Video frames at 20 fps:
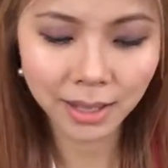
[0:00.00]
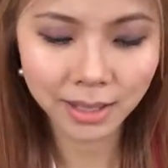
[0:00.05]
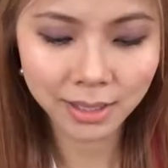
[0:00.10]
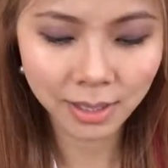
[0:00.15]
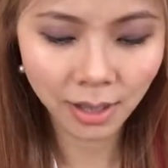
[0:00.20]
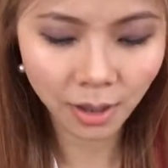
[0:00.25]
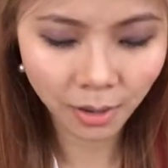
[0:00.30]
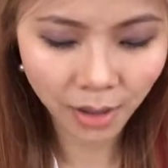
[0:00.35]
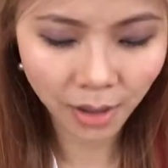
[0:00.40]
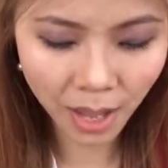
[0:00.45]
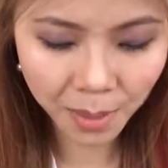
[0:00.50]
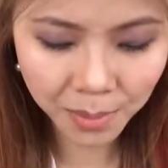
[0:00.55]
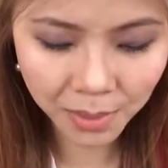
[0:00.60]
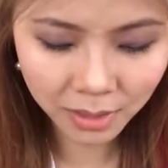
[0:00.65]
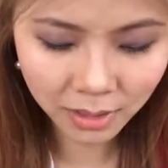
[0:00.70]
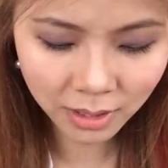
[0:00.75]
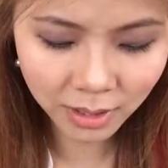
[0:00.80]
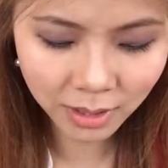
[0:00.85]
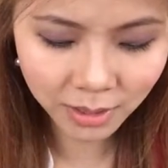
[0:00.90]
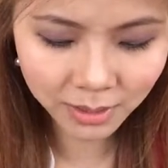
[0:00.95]
So I've
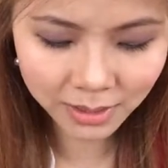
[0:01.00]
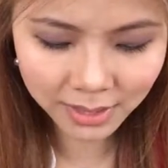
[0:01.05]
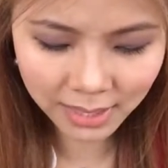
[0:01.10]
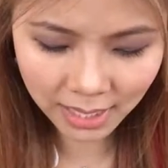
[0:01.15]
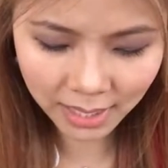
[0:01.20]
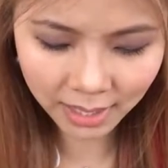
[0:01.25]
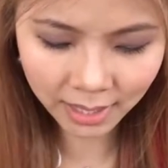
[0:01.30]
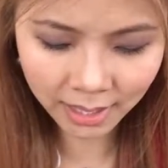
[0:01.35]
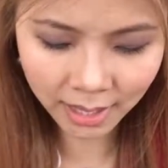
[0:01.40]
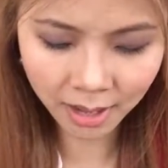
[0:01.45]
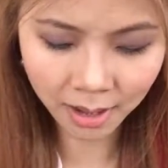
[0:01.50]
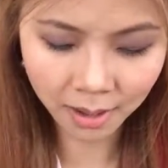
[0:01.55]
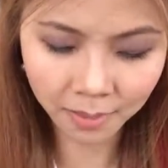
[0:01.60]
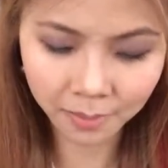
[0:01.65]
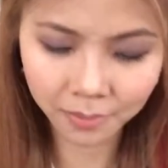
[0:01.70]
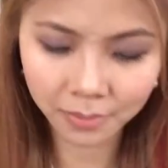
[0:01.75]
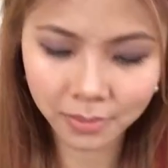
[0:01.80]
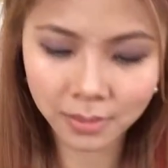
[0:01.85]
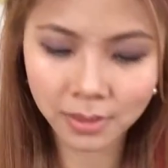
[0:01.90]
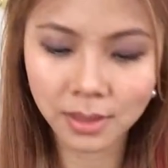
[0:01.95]
been using
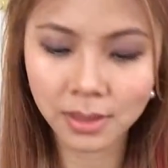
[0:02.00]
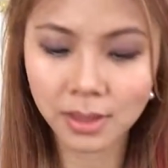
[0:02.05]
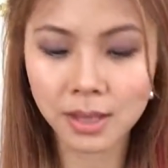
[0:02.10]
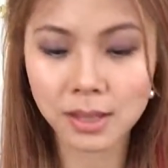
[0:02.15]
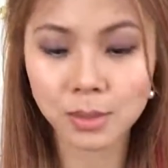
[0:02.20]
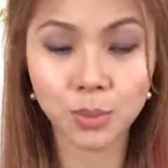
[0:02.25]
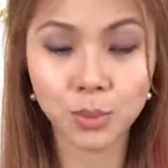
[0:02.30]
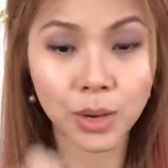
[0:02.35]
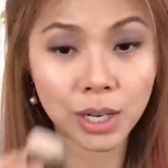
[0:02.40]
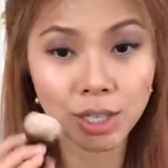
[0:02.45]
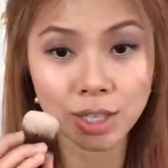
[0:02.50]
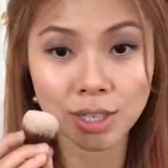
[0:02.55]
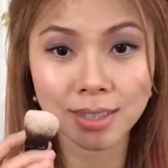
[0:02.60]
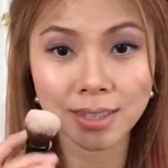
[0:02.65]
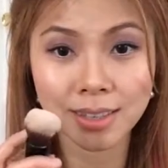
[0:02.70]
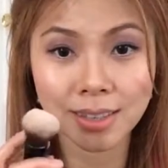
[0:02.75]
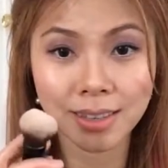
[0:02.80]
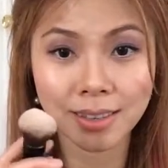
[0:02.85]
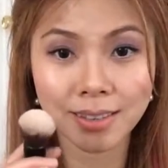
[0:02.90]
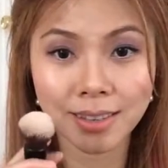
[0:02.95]
these brushes.
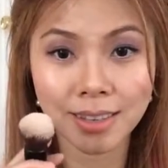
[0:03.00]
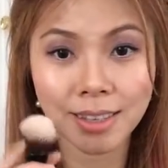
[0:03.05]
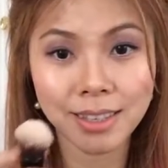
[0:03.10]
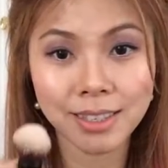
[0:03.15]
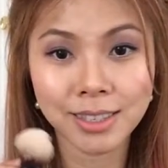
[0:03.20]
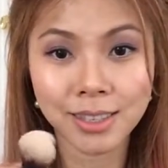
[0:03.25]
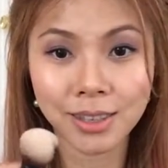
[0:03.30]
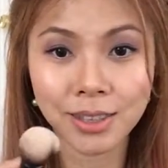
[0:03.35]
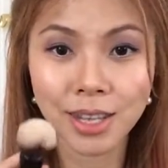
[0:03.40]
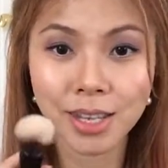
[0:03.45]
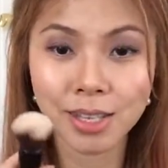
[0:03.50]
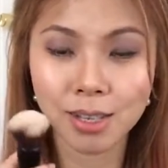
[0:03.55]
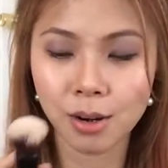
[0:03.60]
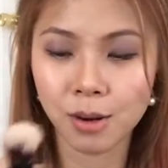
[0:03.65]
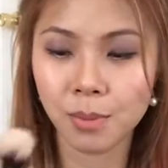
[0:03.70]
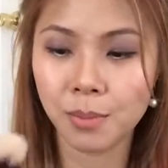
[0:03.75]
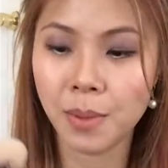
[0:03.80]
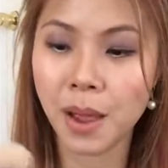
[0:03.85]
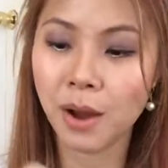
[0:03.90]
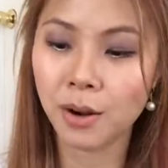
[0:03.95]
So these are
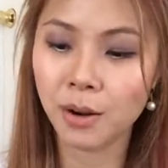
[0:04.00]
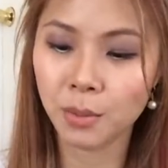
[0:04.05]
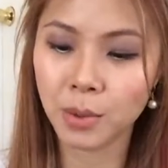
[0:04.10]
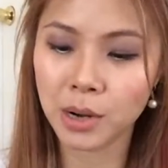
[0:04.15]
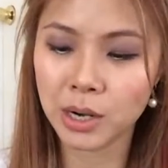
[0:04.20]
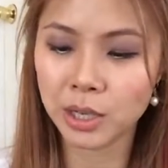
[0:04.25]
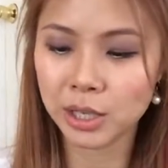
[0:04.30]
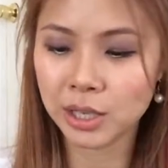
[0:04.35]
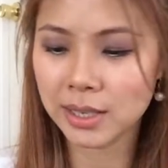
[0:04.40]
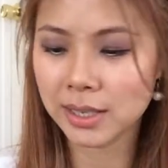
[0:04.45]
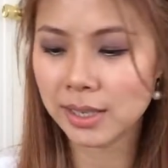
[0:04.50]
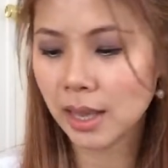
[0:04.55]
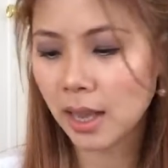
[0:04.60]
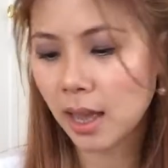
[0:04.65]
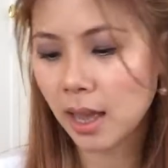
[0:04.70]
powder brushes,